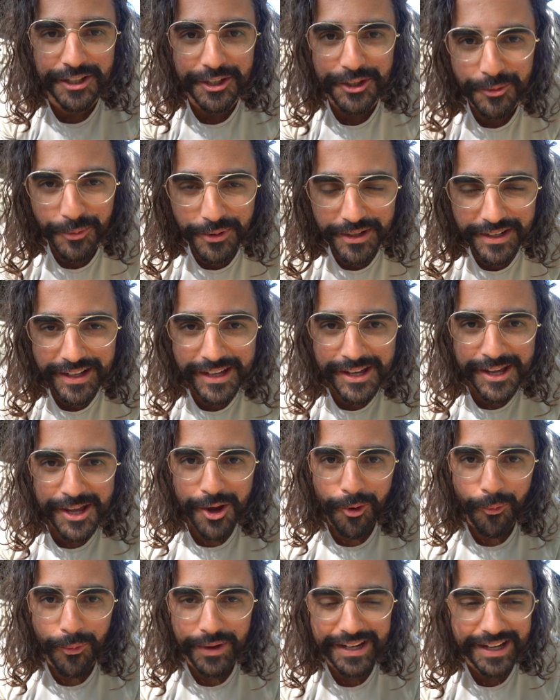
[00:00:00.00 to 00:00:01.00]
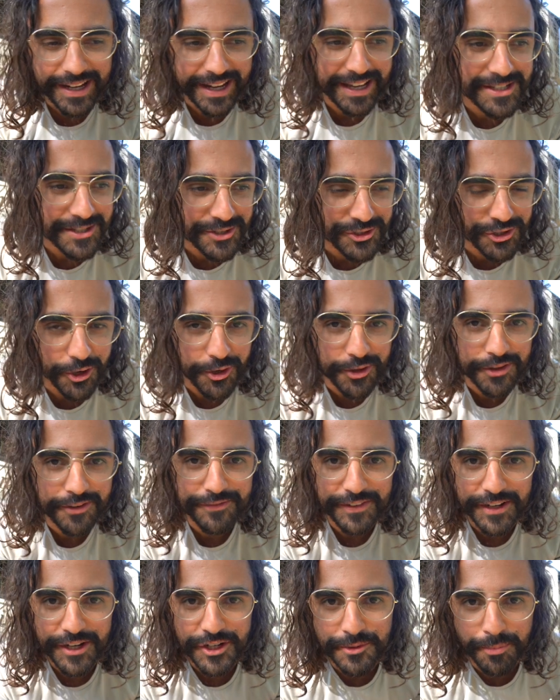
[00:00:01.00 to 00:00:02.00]
good one. We didn't get to show you the
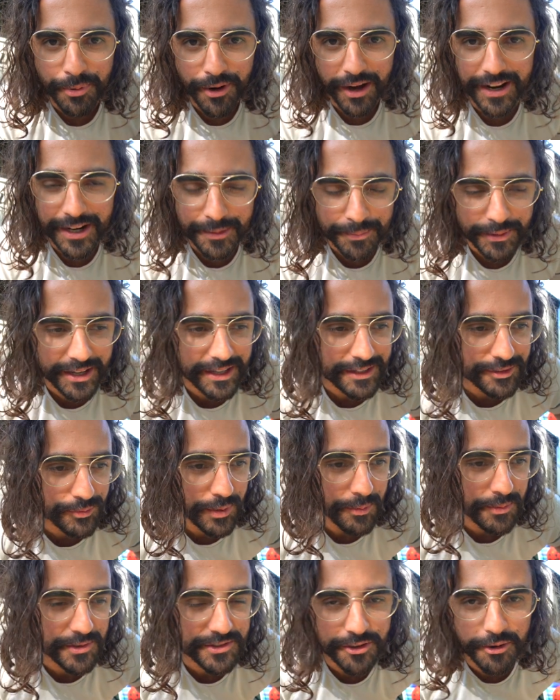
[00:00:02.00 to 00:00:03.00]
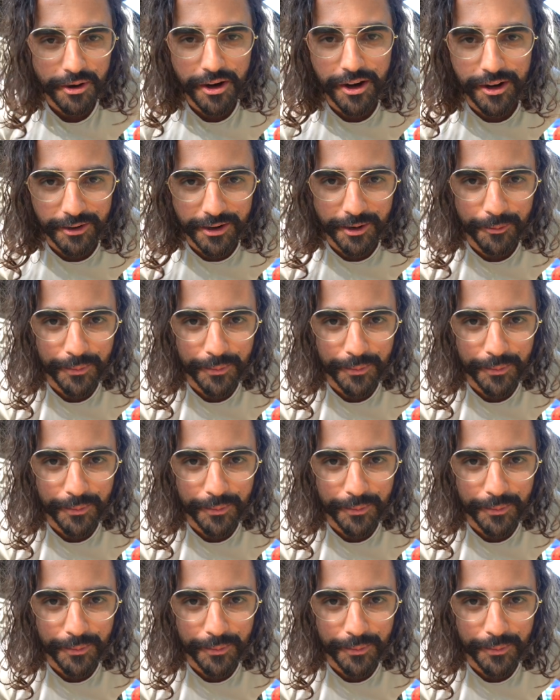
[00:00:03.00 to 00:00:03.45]
finished product because we were so hungry.